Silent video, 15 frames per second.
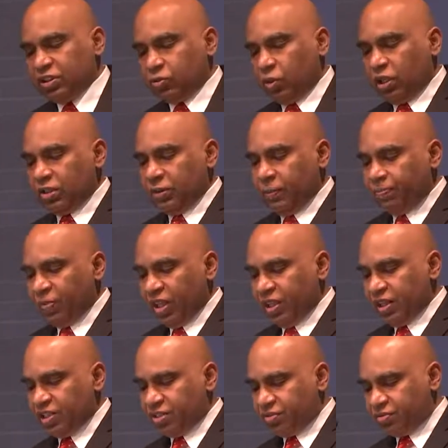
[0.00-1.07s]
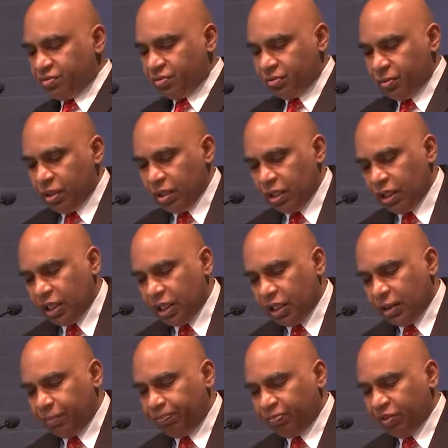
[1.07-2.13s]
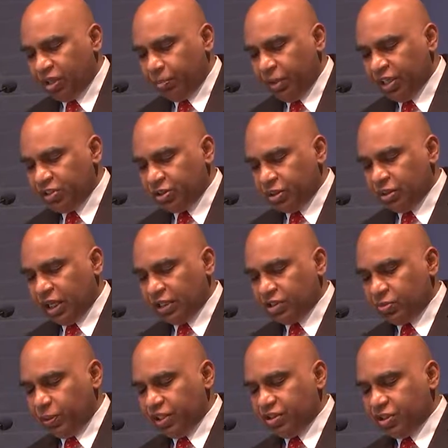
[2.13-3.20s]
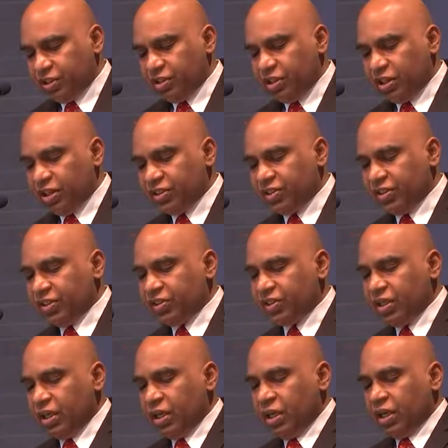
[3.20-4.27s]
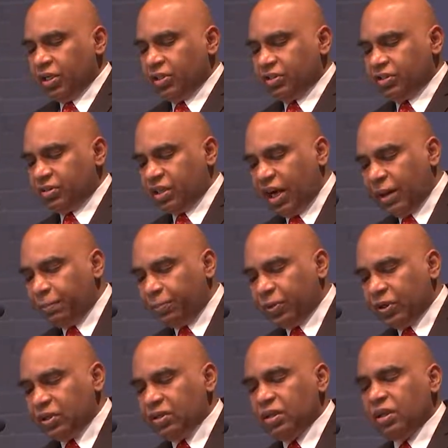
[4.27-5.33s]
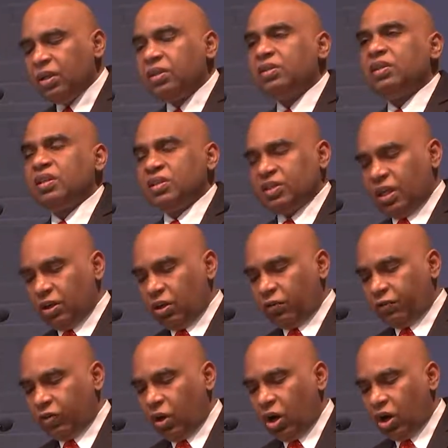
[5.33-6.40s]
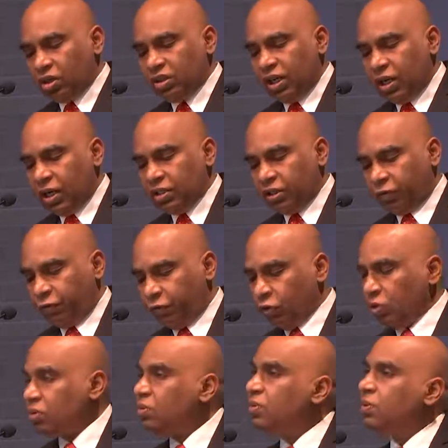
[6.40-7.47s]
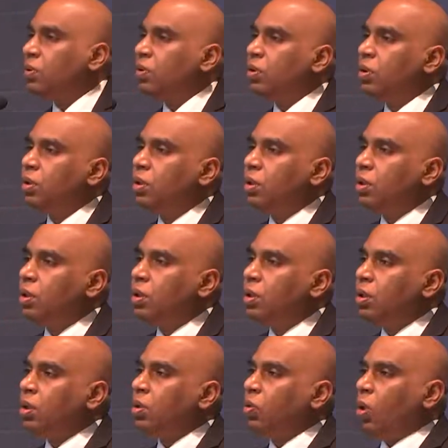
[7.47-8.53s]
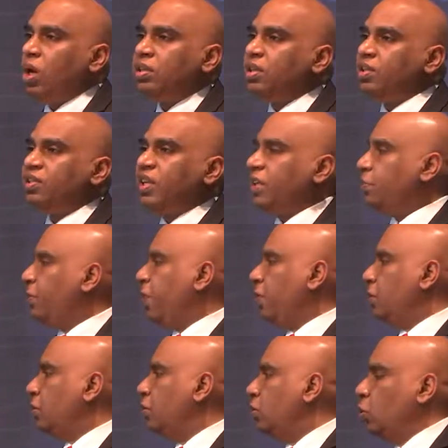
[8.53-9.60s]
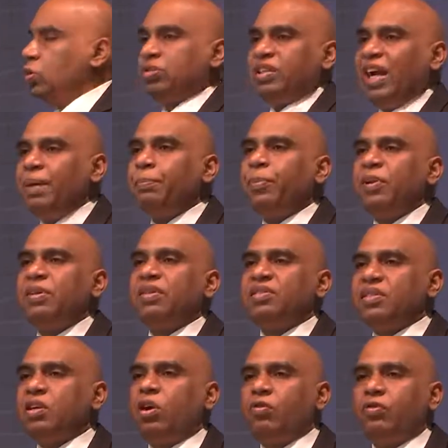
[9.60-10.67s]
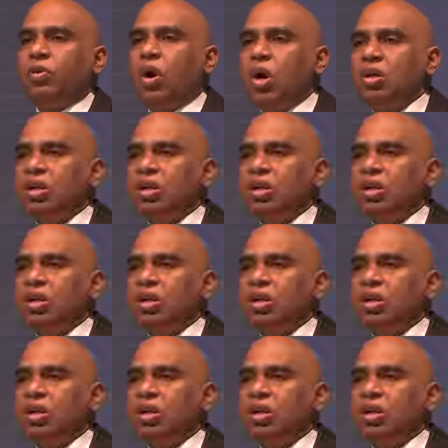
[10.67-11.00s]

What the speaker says: one is mentioned in the lesson is trample the Son of God underfoot. What does that mean, to trample the Son of God